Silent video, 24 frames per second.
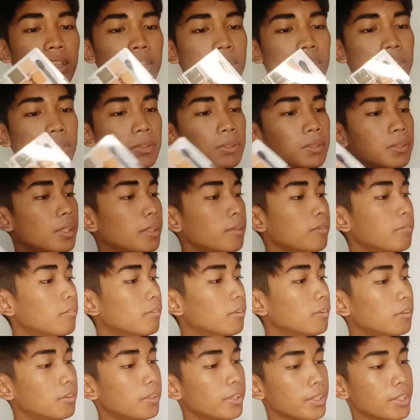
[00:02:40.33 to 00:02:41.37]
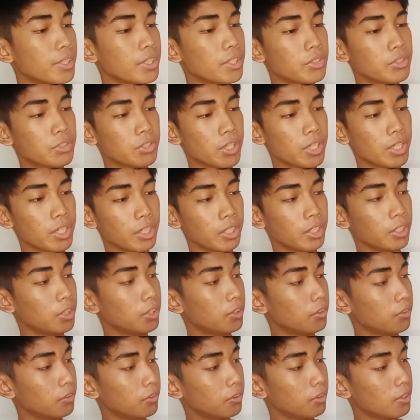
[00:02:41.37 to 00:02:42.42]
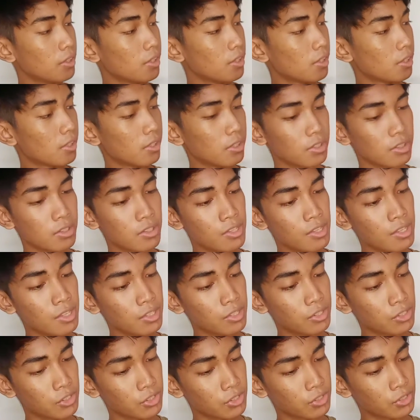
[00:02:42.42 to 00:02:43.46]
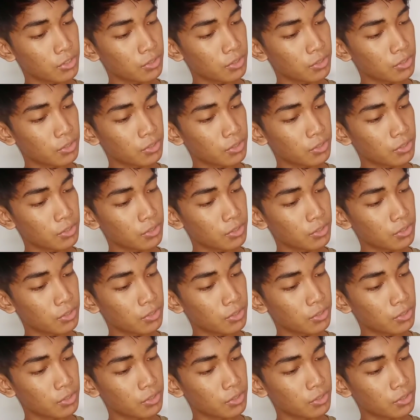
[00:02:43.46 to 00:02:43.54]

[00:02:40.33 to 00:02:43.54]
So I've already tried this.